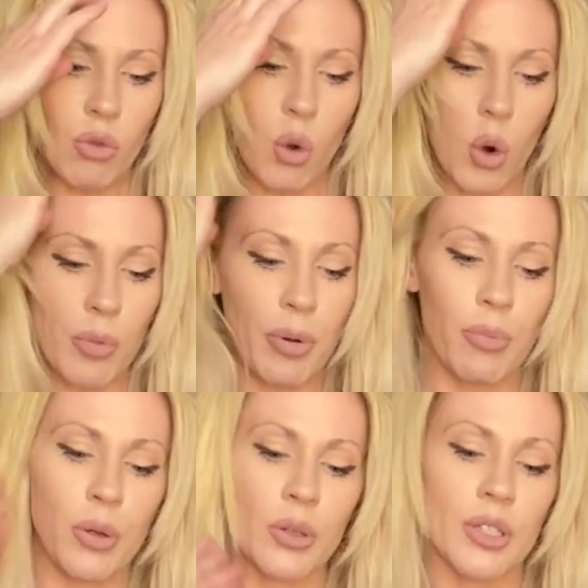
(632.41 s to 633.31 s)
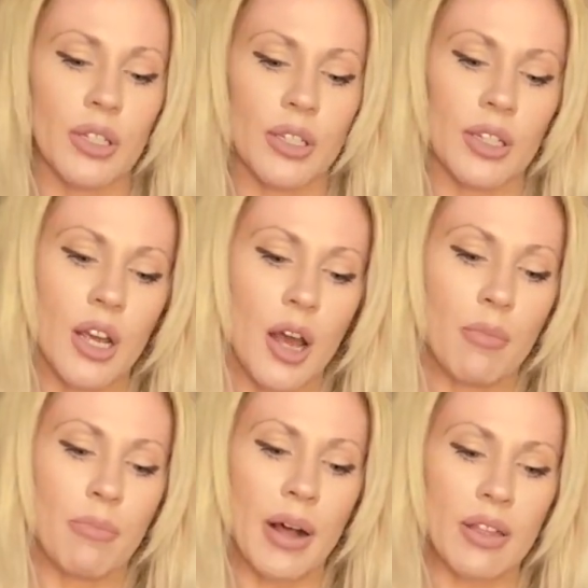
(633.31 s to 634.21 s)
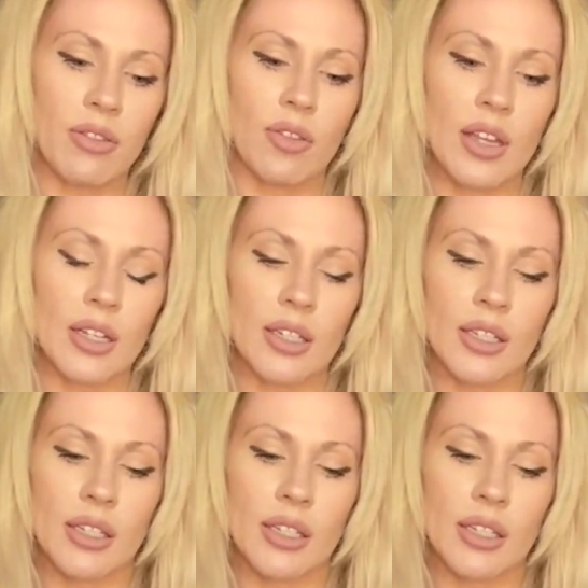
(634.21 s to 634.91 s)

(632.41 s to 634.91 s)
or papooses. But this